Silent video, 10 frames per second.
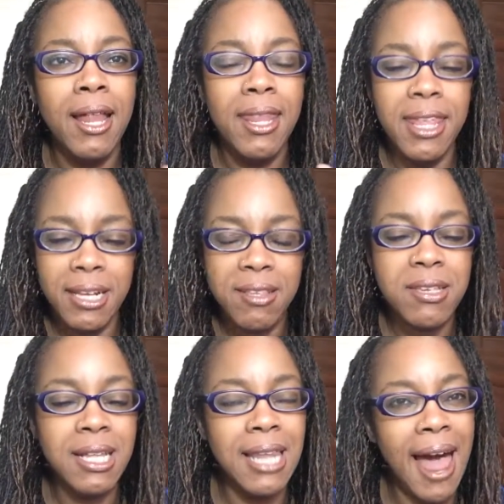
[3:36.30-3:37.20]
This
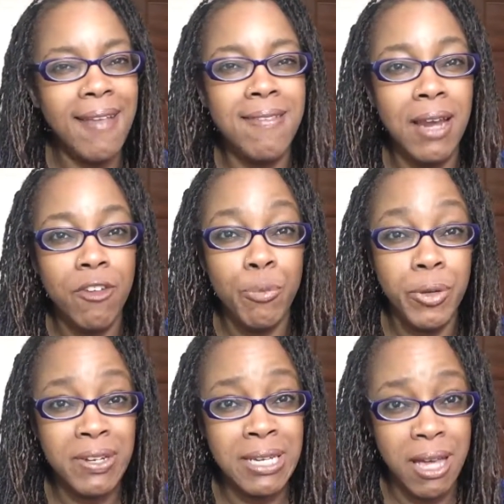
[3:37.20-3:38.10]
class that I've
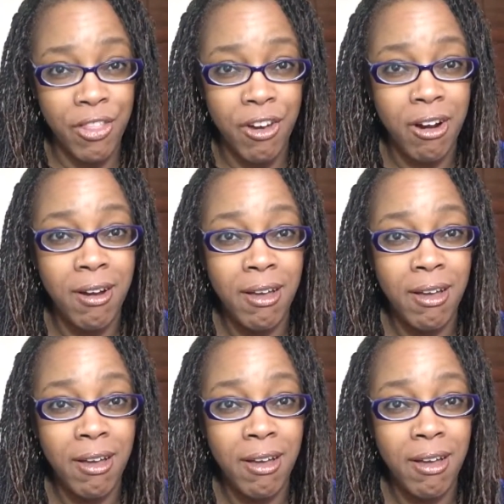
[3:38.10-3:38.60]
put together,